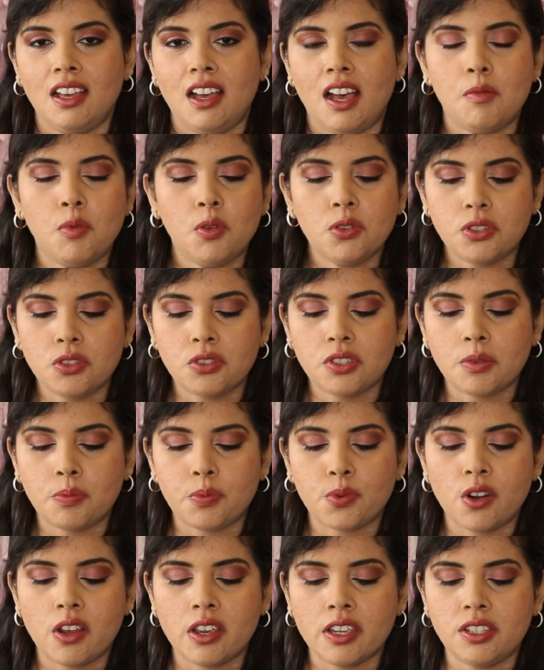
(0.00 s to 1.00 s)
I'm also
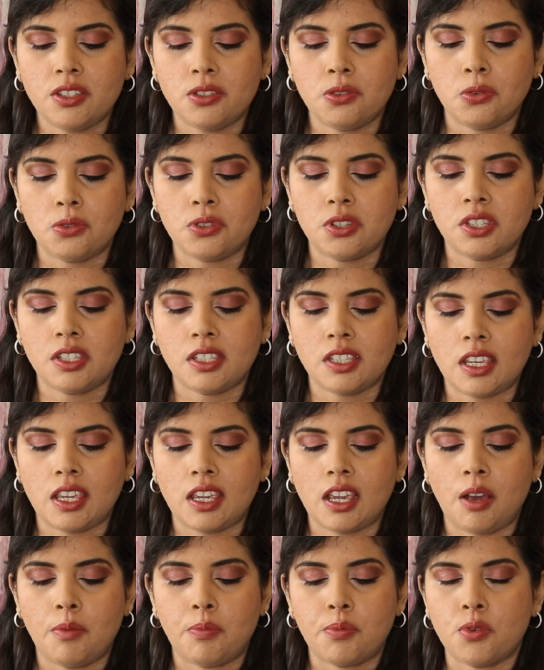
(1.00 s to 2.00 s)
surprised not to
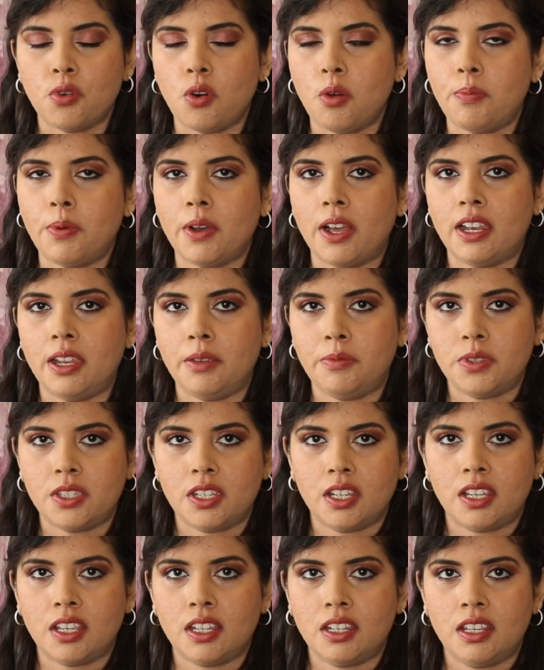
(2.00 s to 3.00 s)
see a proper
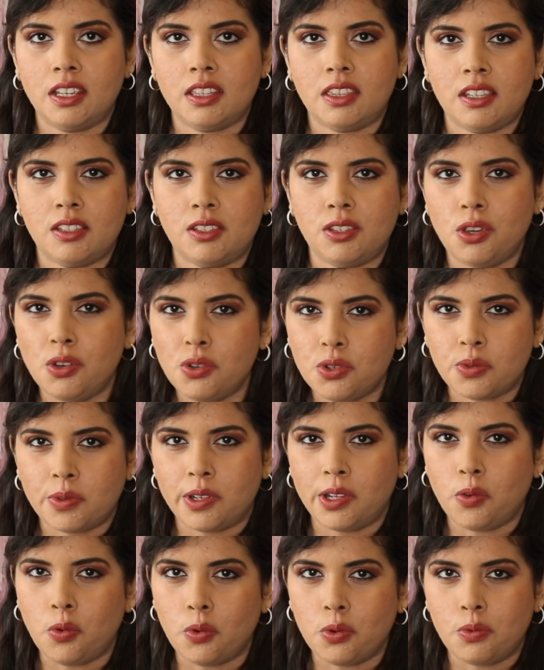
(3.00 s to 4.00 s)
lipstick in here. There's
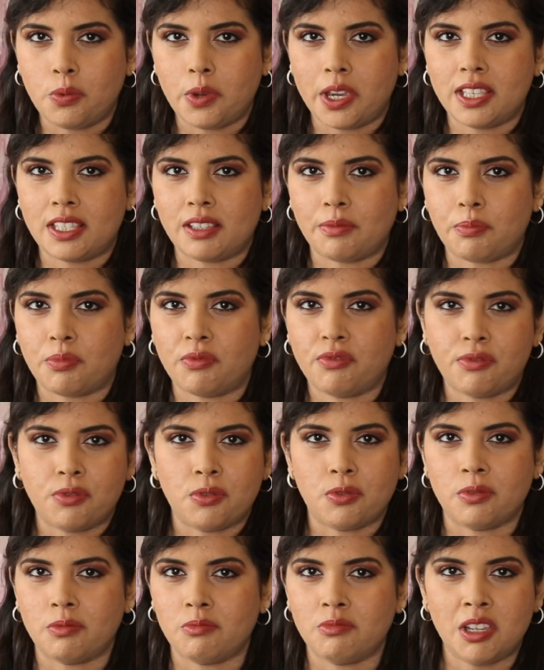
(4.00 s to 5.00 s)
usually always a
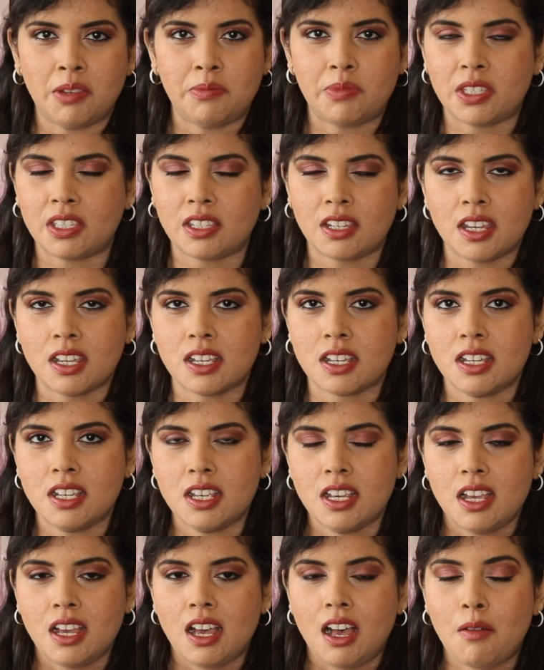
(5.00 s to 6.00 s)
full lipstick.
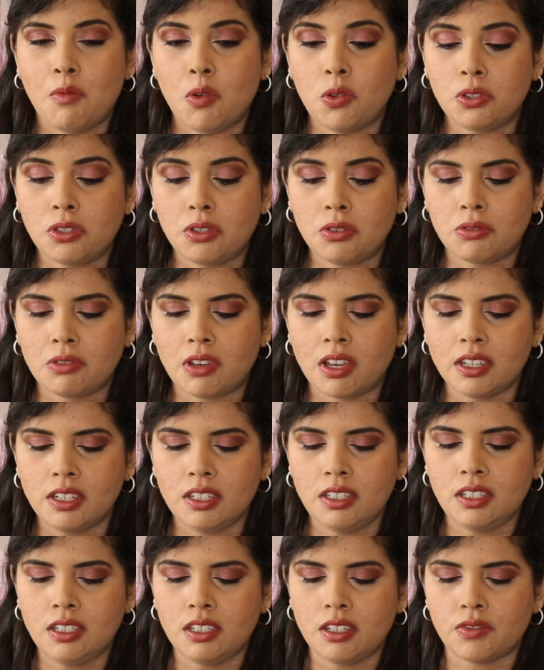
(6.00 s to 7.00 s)
I'm also
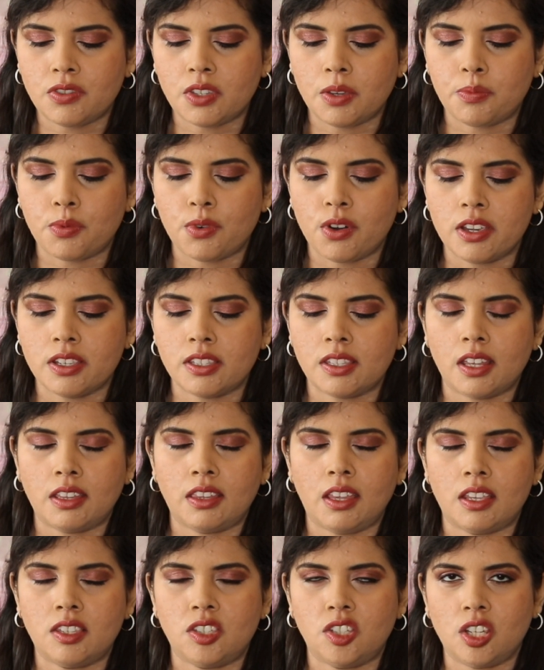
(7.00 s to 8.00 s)
kind of surprised that
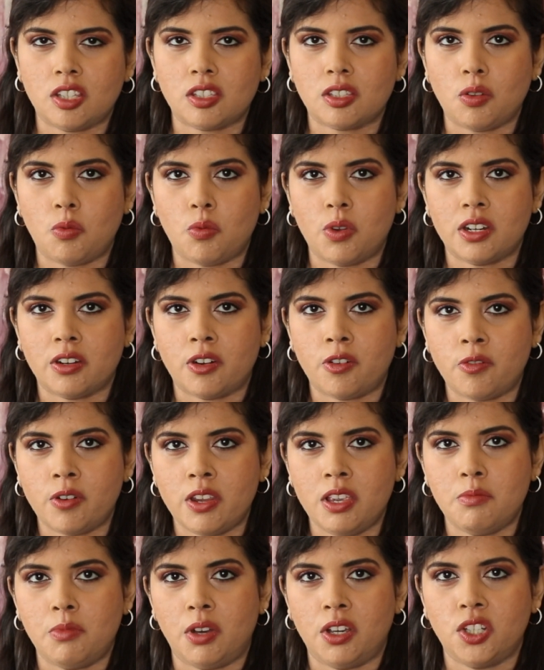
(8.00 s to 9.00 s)
there's just the one
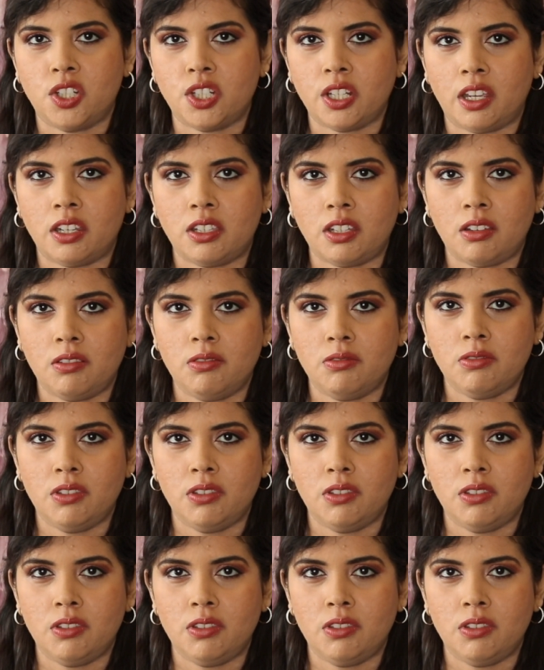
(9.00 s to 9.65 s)
cream eyeshadow.